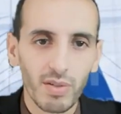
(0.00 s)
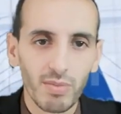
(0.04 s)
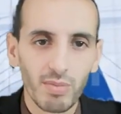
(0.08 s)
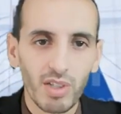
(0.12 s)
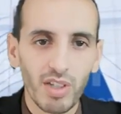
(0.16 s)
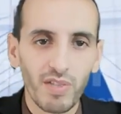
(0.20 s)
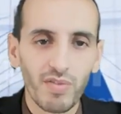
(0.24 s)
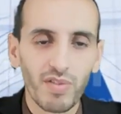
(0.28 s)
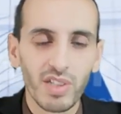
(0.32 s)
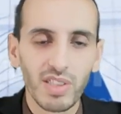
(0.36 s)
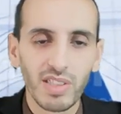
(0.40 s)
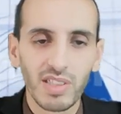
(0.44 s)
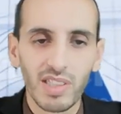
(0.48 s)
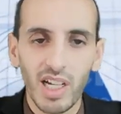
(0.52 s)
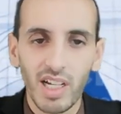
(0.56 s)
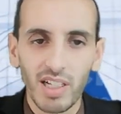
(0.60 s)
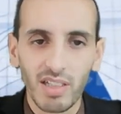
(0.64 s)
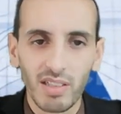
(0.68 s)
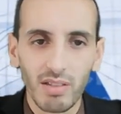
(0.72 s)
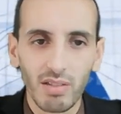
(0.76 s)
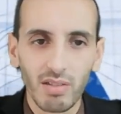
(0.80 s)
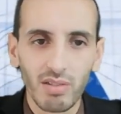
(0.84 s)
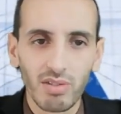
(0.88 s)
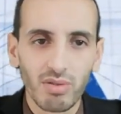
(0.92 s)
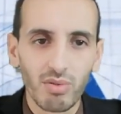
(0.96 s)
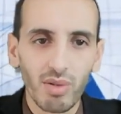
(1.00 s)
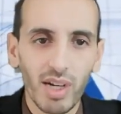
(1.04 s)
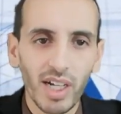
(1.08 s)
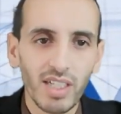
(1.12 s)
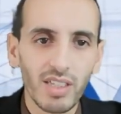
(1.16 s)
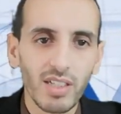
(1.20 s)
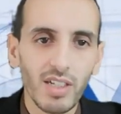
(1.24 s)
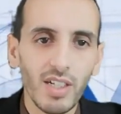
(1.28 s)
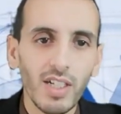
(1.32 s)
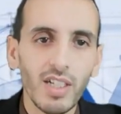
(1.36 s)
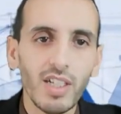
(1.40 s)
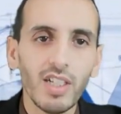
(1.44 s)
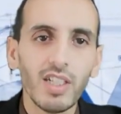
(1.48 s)
different angles,
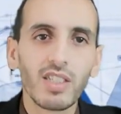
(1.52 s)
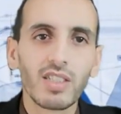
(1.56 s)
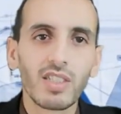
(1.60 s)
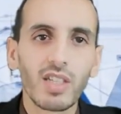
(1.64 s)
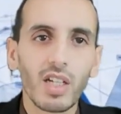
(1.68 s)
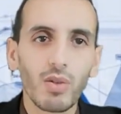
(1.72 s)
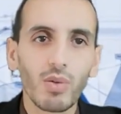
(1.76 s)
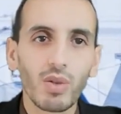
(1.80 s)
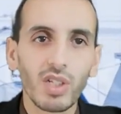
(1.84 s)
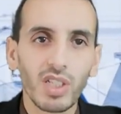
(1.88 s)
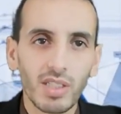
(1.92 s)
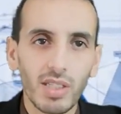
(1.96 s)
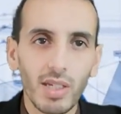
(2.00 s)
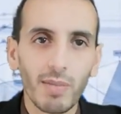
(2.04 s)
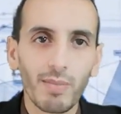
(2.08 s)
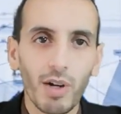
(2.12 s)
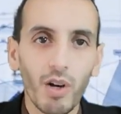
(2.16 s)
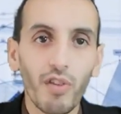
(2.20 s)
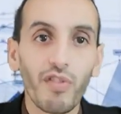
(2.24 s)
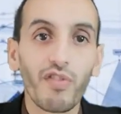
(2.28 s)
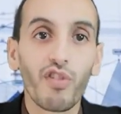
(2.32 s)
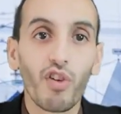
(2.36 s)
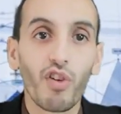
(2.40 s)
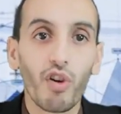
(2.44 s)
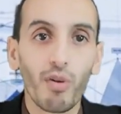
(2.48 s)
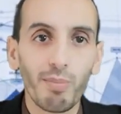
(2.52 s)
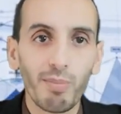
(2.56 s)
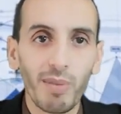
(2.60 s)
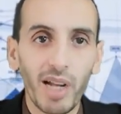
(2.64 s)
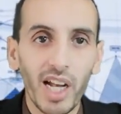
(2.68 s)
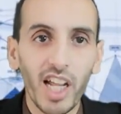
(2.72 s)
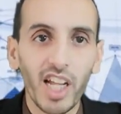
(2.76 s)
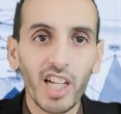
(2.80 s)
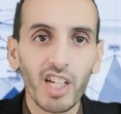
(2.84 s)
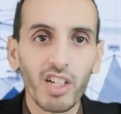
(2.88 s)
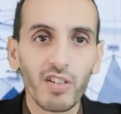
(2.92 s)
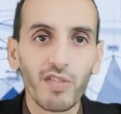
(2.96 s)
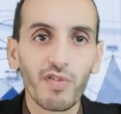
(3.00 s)
right? So it's about
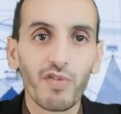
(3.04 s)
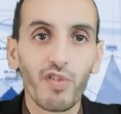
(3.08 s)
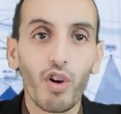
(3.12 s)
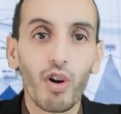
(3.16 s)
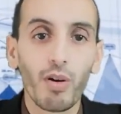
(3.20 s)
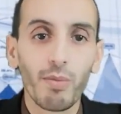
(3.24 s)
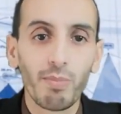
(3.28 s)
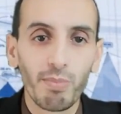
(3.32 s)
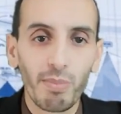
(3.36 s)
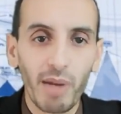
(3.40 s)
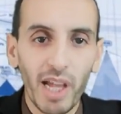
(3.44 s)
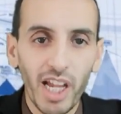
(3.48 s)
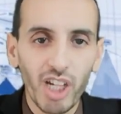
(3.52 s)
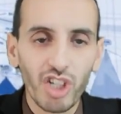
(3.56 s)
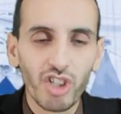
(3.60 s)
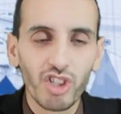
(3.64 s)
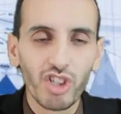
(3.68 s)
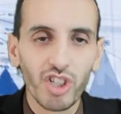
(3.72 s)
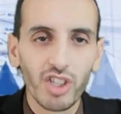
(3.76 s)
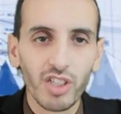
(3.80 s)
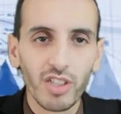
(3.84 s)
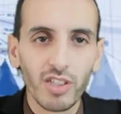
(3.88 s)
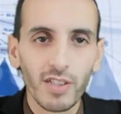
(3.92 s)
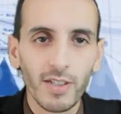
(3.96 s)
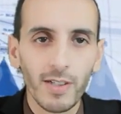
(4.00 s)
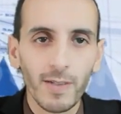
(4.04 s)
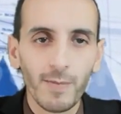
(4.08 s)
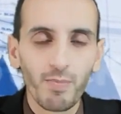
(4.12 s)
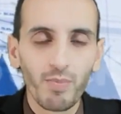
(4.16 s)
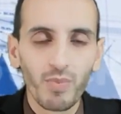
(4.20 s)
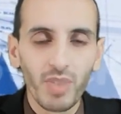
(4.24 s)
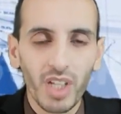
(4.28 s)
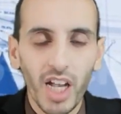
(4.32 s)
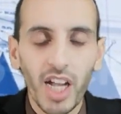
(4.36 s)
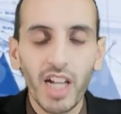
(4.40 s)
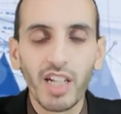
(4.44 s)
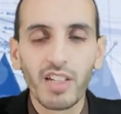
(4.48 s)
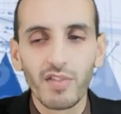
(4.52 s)
formation
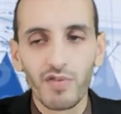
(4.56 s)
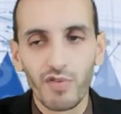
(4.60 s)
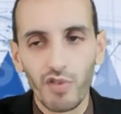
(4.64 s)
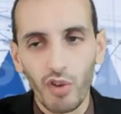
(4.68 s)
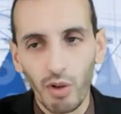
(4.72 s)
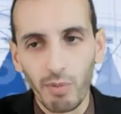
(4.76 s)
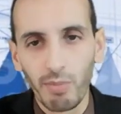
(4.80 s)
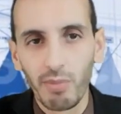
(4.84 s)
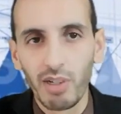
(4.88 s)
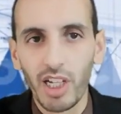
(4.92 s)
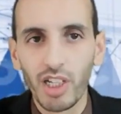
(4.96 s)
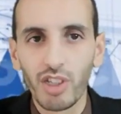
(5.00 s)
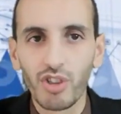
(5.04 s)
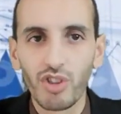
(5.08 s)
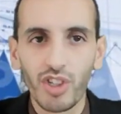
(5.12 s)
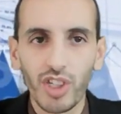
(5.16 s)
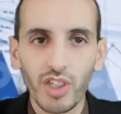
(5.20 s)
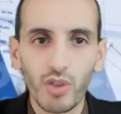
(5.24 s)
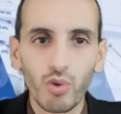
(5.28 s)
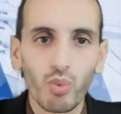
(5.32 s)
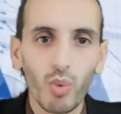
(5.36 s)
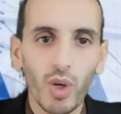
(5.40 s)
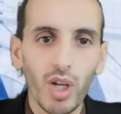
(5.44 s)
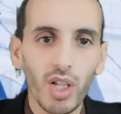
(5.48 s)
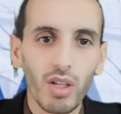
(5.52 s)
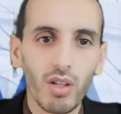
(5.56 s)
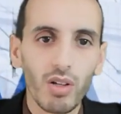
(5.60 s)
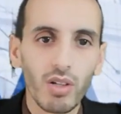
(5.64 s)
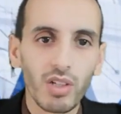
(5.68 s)
and formulation as well.